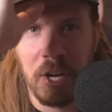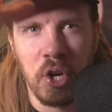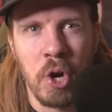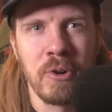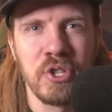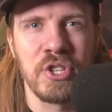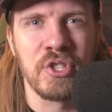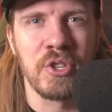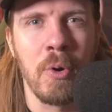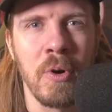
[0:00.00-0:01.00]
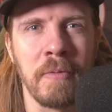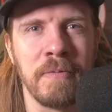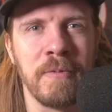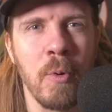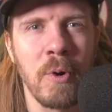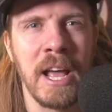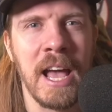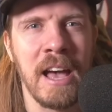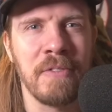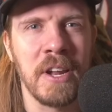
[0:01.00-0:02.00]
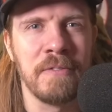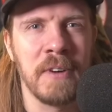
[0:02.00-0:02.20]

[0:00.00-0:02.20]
encouraging score of 4.5 out of